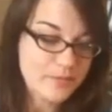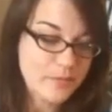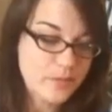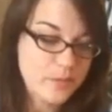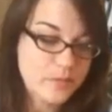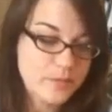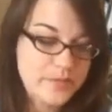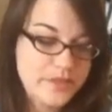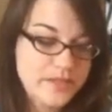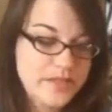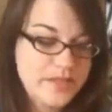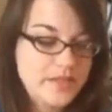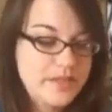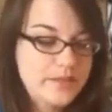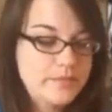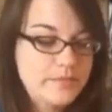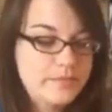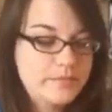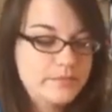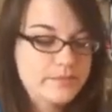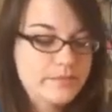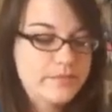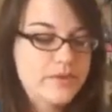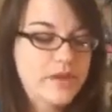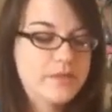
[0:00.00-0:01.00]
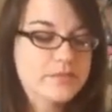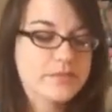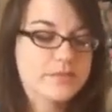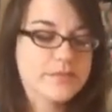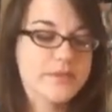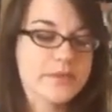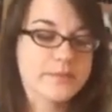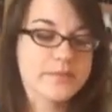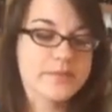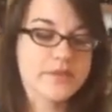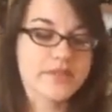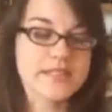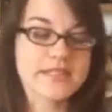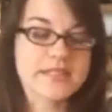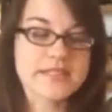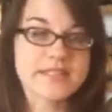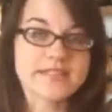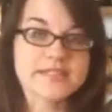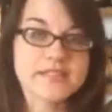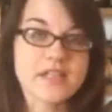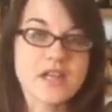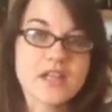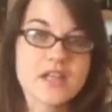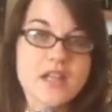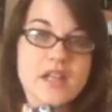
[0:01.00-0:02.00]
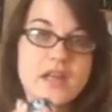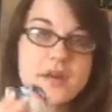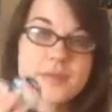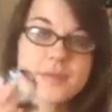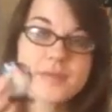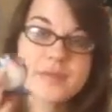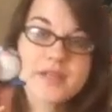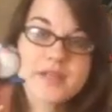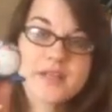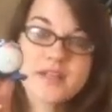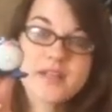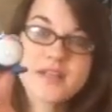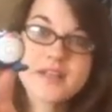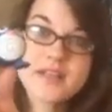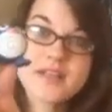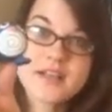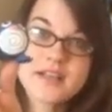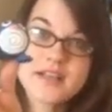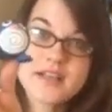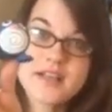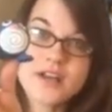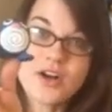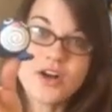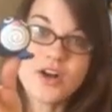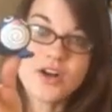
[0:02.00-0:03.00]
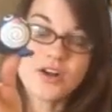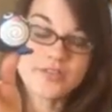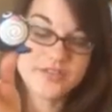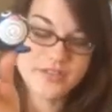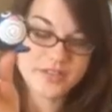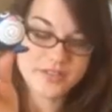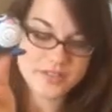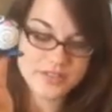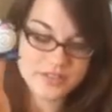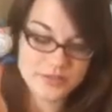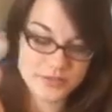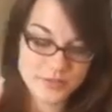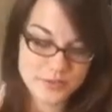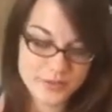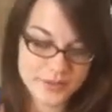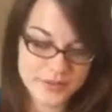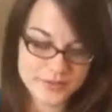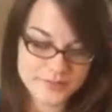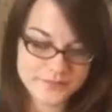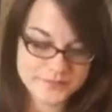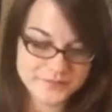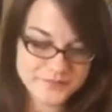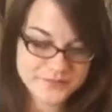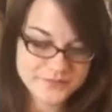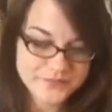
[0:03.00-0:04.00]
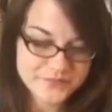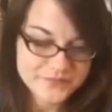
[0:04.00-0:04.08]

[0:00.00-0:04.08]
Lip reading: We'll be probably putting these all up on the store.